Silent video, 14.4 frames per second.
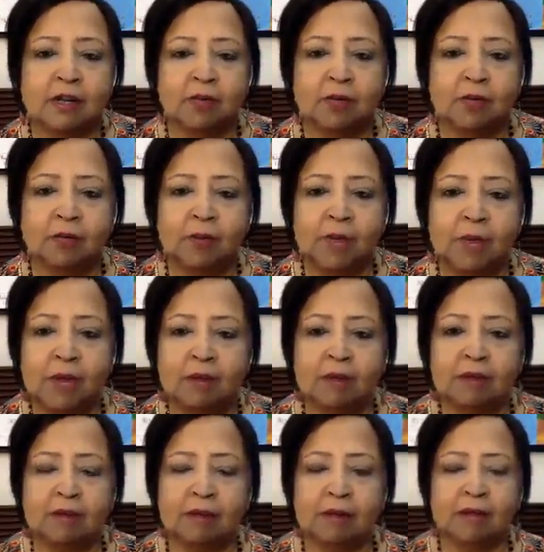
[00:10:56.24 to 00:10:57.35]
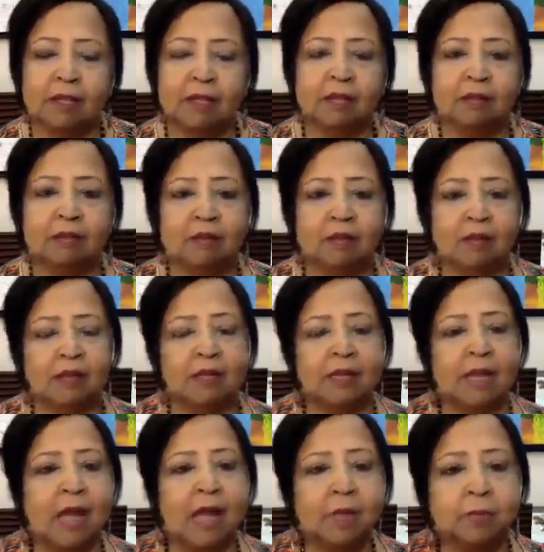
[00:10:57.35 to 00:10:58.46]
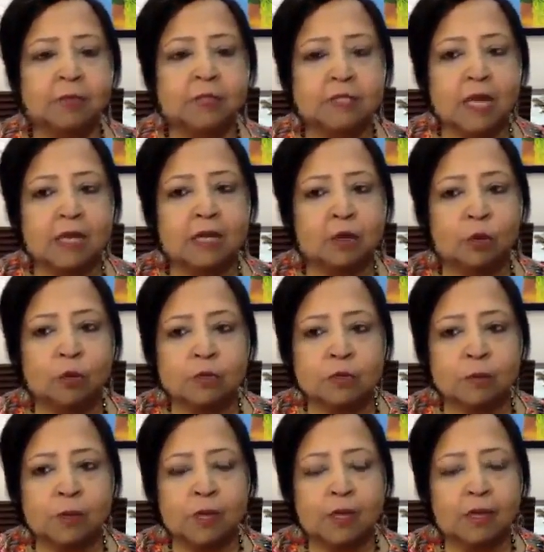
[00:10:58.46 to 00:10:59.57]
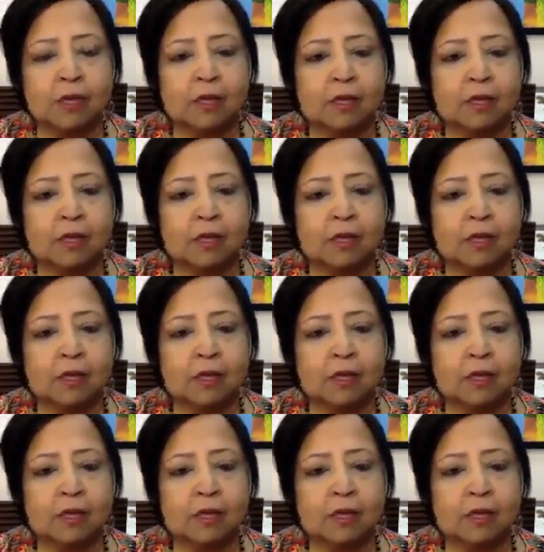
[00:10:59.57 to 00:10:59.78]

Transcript: where it happens and it goes away.